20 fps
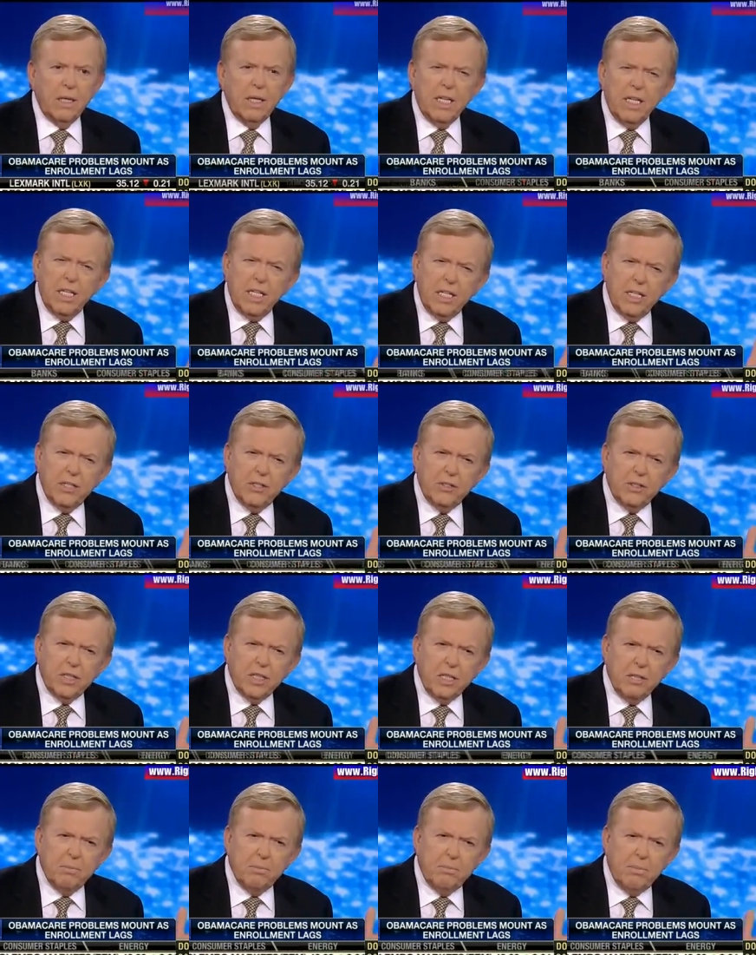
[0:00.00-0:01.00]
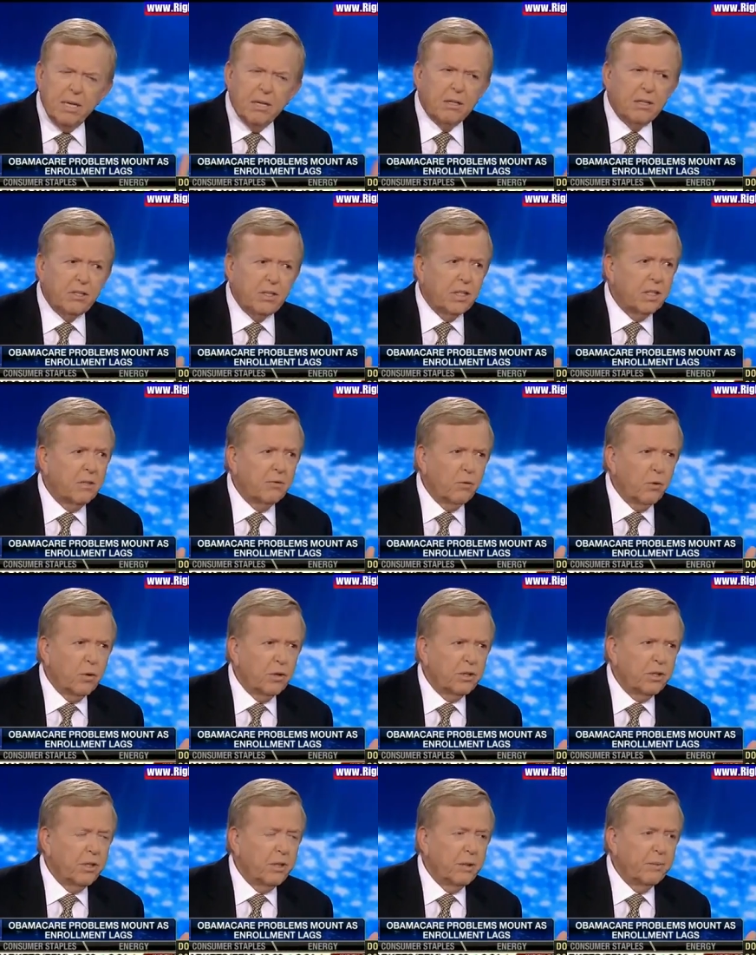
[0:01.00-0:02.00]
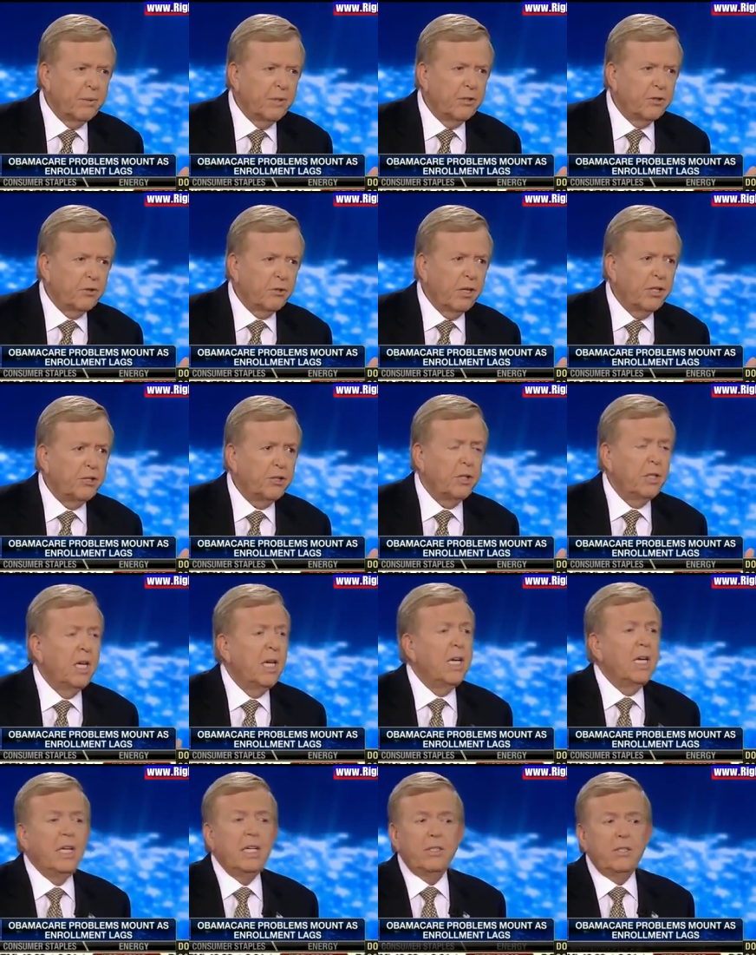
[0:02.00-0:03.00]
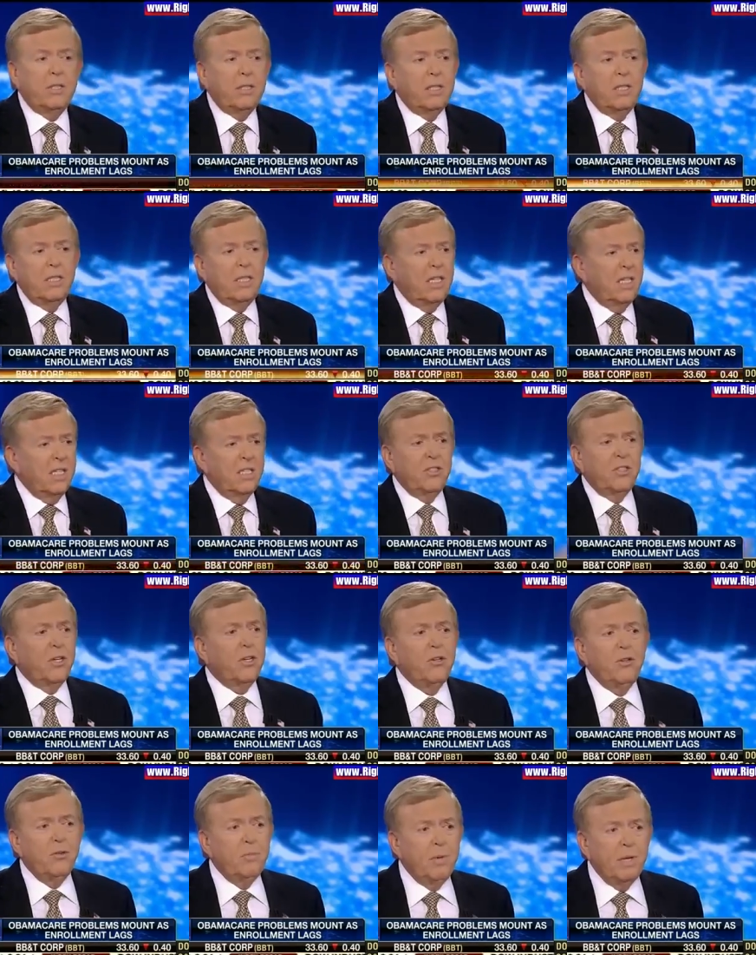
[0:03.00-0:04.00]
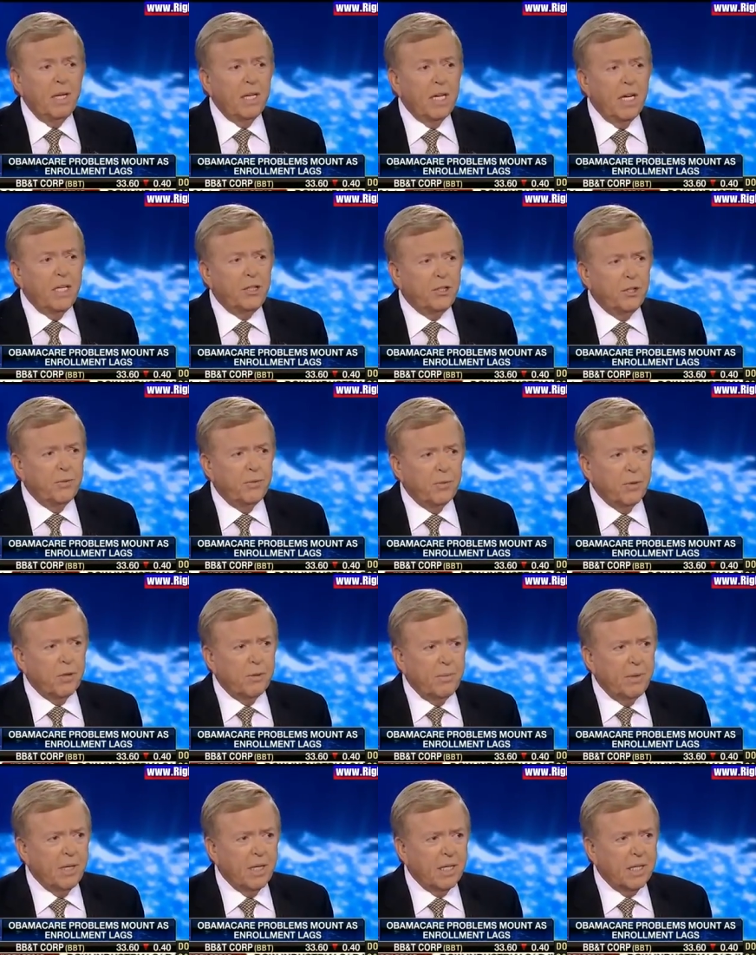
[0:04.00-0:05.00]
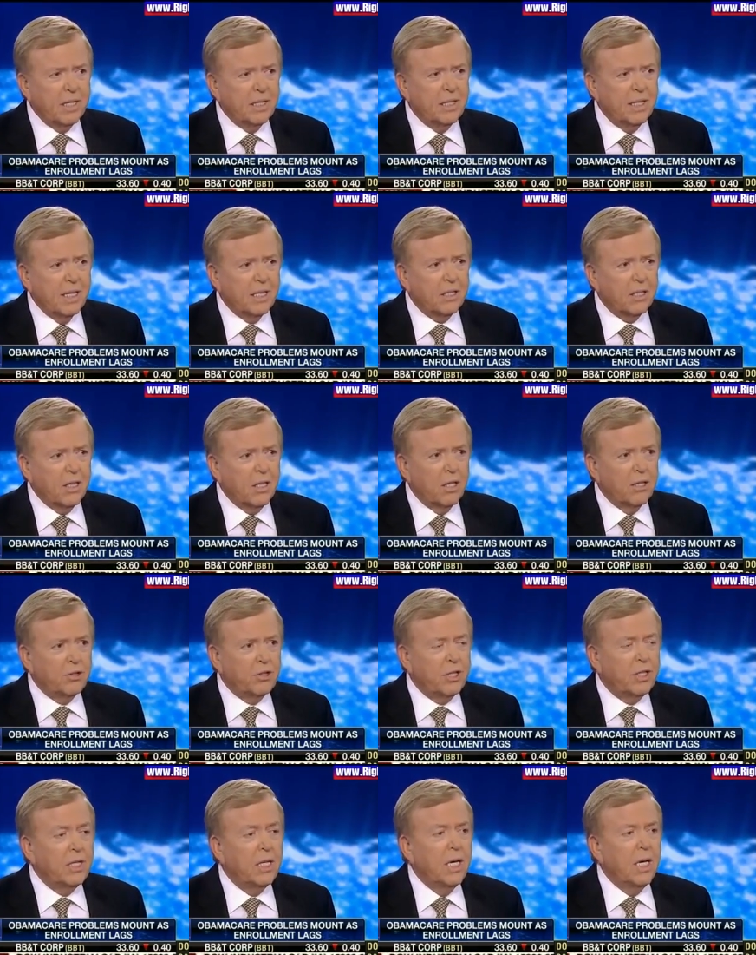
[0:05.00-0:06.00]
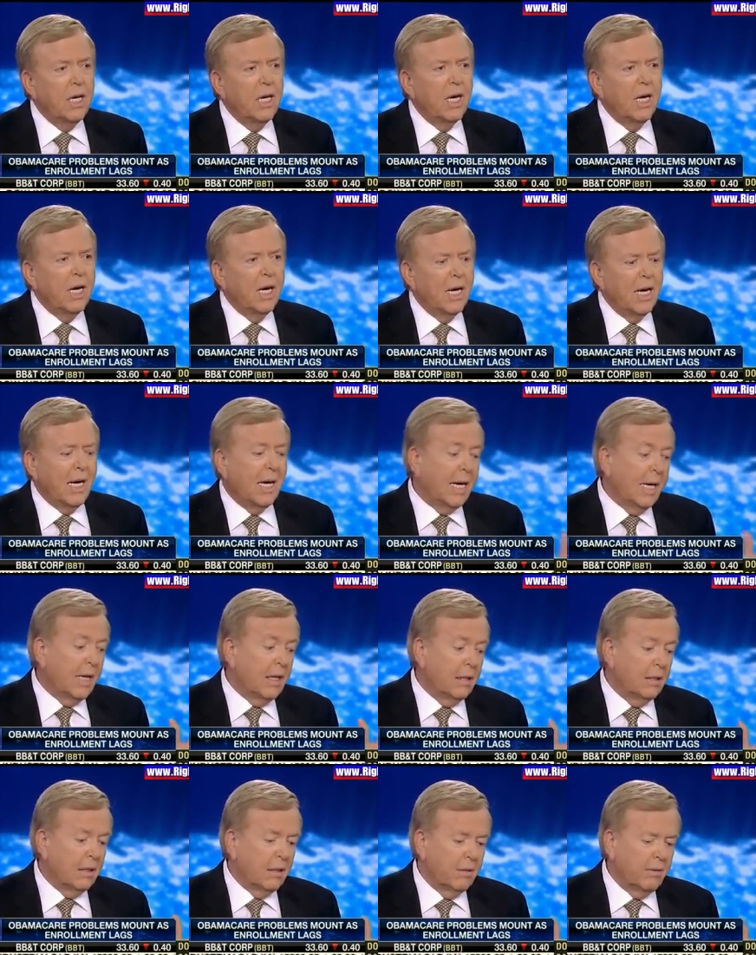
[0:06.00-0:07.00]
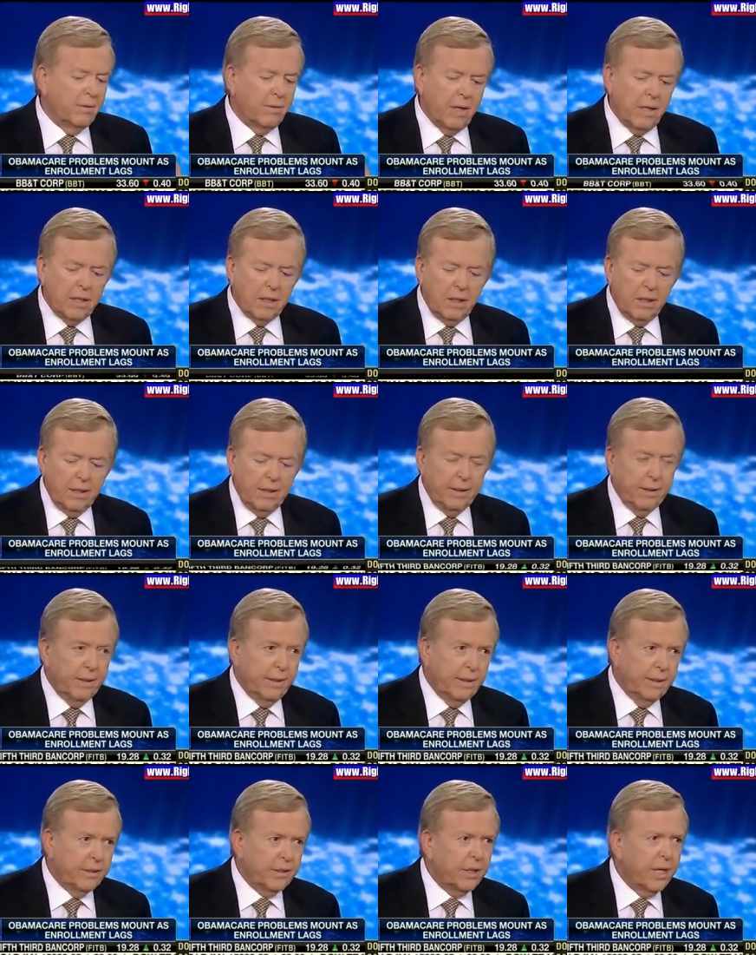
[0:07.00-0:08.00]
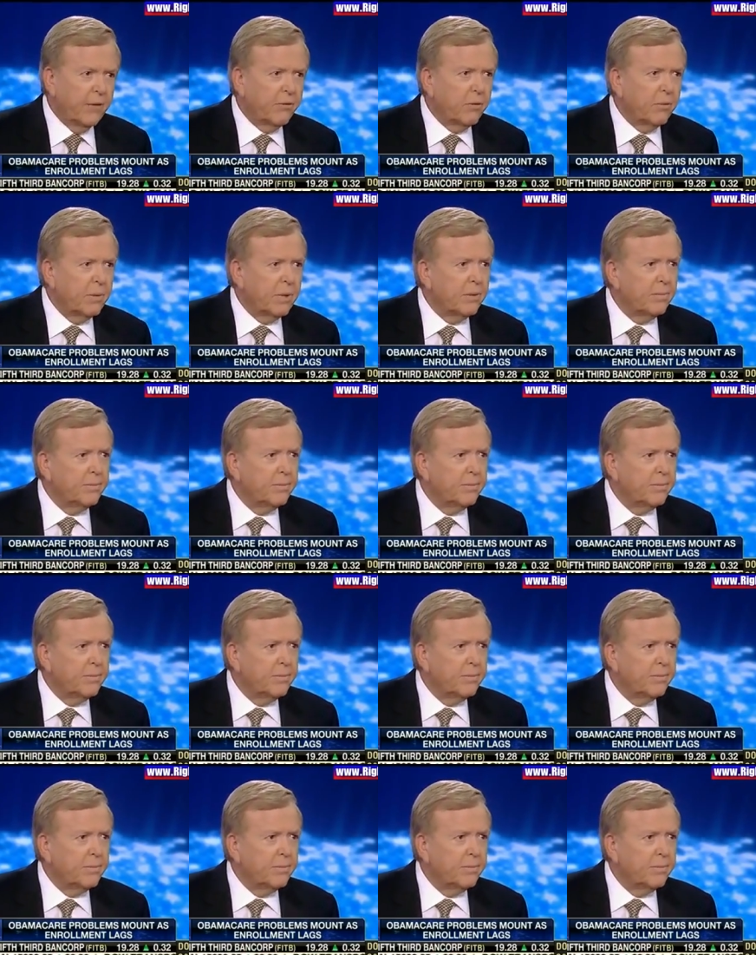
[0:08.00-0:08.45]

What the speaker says: It is embarrassing, of course, to the administration. It is a humiliation for American technology and, frankly, this government.